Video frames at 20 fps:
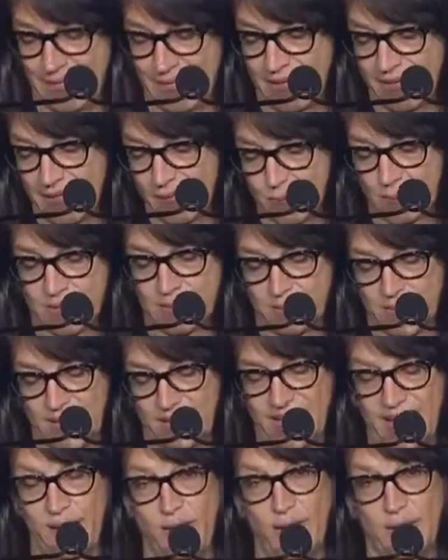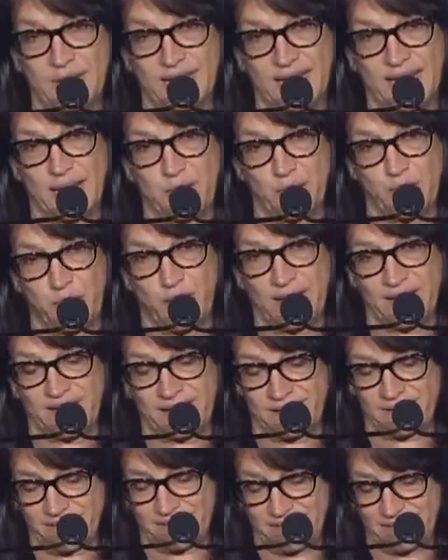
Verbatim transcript: This was about how I became a writer.